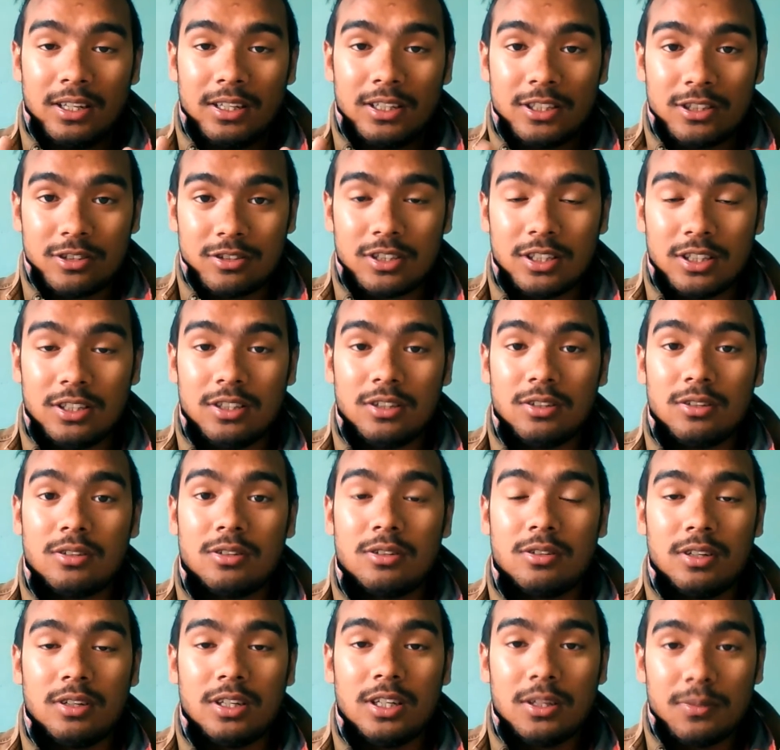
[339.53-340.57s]
steal
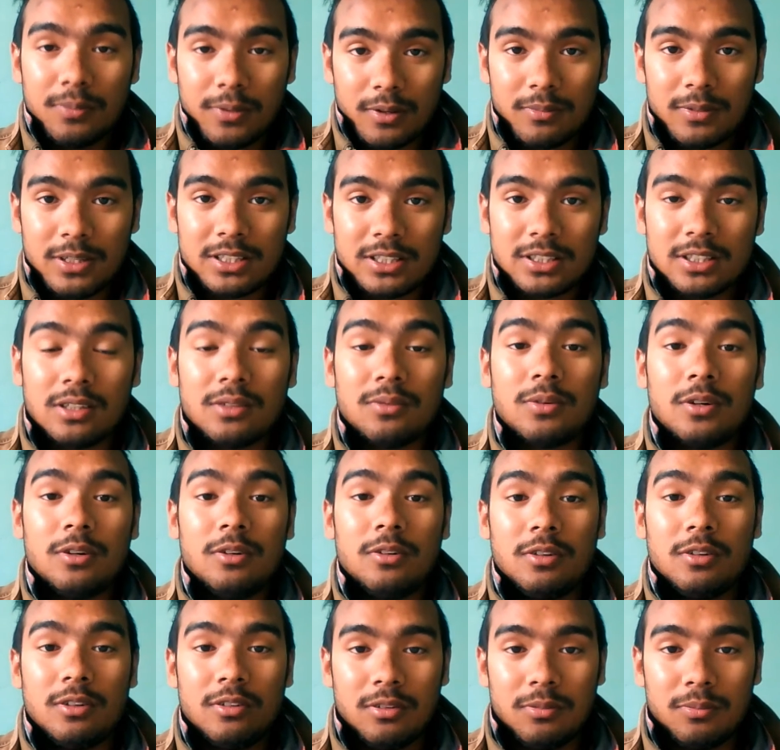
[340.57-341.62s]
your information
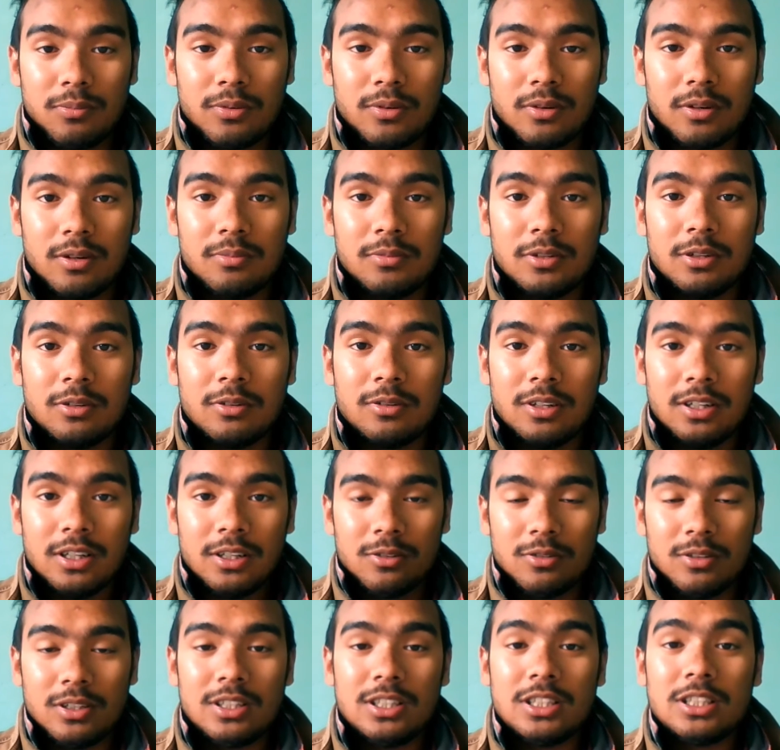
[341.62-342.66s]
from your
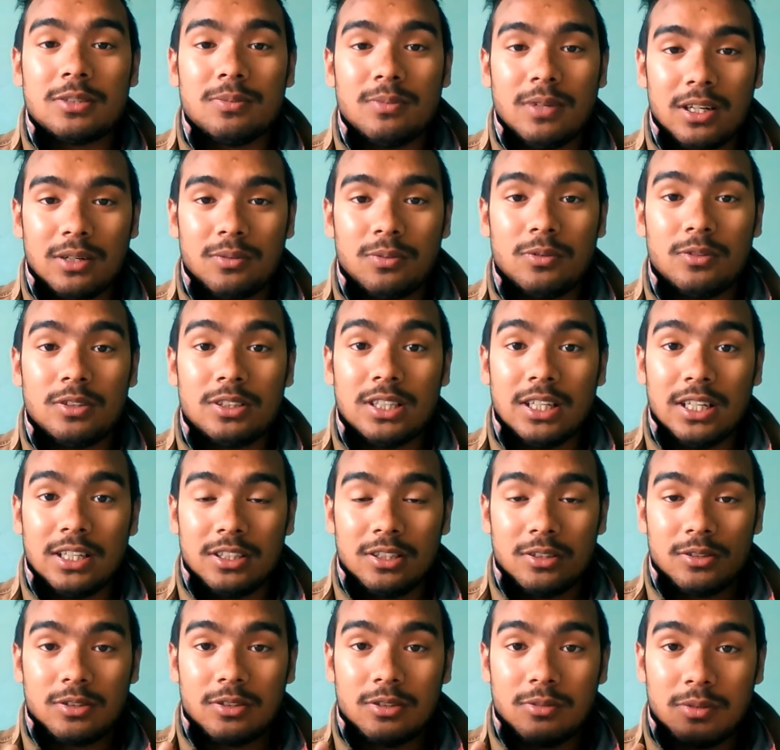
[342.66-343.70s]
Android smartphones, and
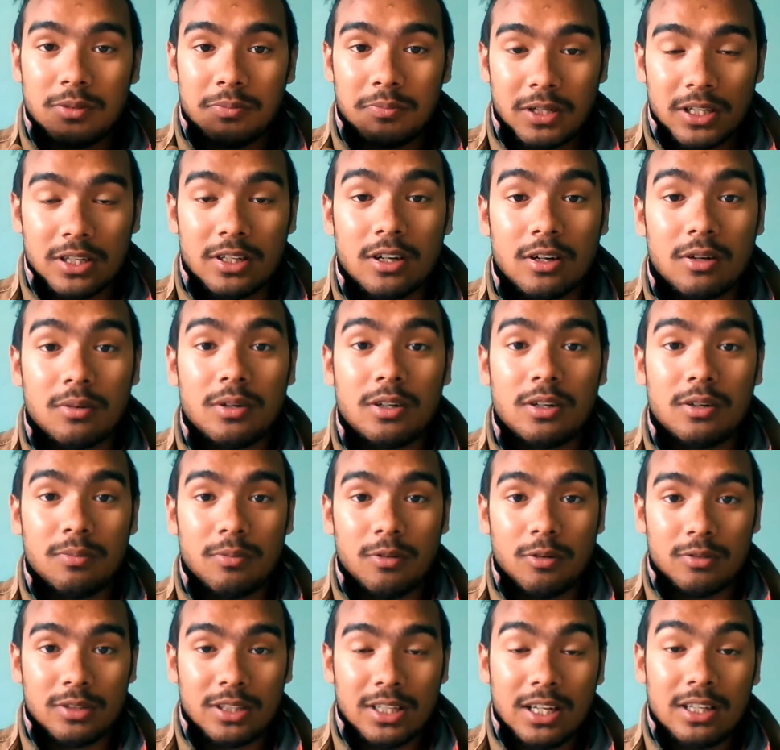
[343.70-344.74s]
you should be very aware
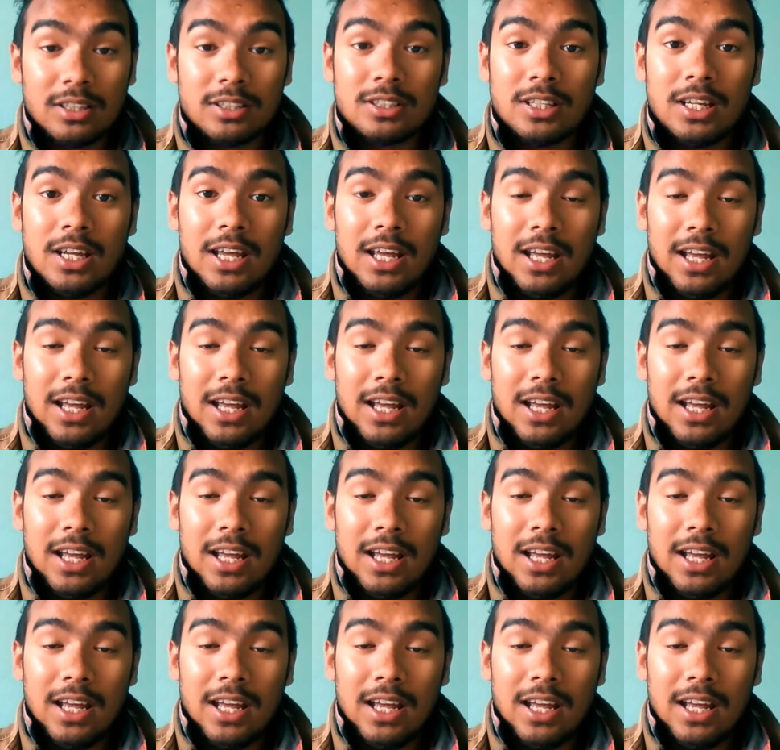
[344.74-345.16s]
about that.